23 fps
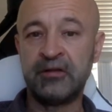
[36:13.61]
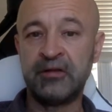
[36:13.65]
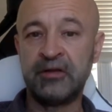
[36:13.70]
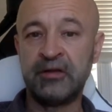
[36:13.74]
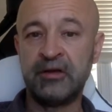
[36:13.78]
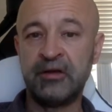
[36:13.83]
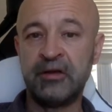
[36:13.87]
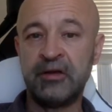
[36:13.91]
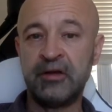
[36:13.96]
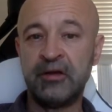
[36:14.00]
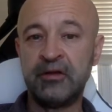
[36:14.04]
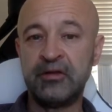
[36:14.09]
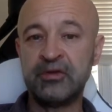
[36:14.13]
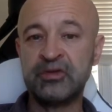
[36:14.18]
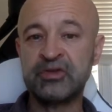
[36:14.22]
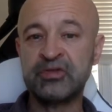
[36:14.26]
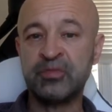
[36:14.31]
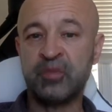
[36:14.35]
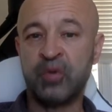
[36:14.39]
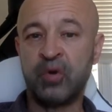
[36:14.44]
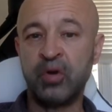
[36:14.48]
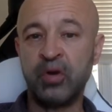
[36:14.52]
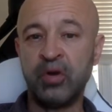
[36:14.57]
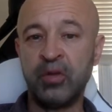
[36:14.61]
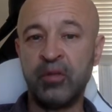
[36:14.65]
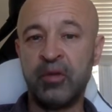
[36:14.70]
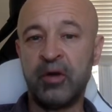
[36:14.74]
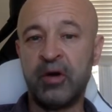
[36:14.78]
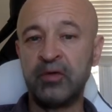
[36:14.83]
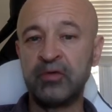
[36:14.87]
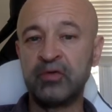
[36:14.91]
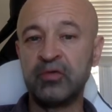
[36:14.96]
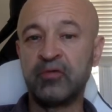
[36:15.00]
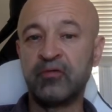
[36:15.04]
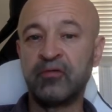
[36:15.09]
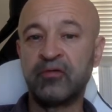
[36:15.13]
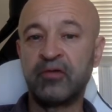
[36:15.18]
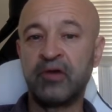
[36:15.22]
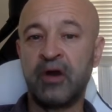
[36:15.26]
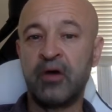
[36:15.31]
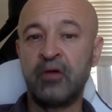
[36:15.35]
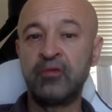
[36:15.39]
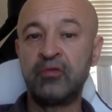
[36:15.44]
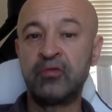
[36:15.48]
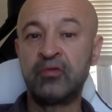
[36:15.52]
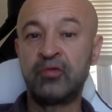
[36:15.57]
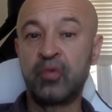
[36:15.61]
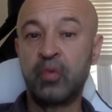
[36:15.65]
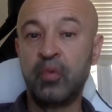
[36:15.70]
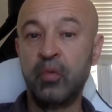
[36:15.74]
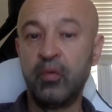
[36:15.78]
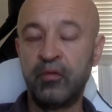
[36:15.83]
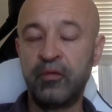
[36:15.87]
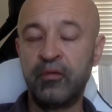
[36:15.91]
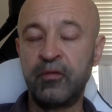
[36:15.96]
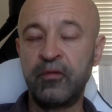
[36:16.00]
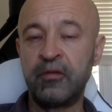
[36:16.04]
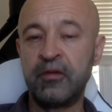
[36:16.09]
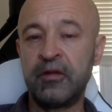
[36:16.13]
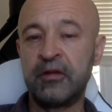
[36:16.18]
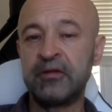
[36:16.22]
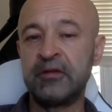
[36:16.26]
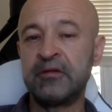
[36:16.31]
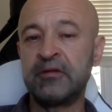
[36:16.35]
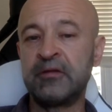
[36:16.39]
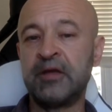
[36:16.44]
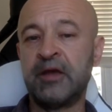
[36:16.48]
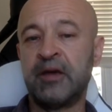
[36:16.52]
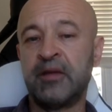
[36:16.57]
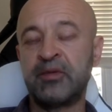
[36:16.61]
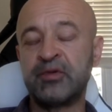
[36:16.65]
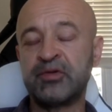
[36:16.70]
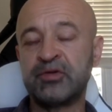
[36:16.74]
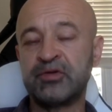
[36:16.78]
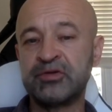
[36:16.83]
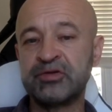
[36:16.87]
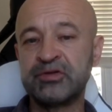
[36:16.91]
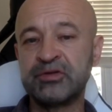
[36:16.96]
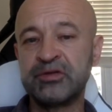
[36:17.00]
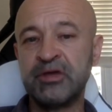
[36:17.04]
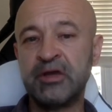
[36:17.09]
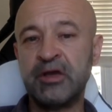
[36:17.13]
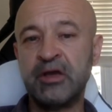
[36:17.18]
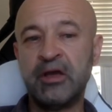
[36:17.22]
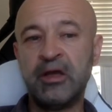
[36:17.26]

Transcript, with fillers: the small amount of ground truth that it captures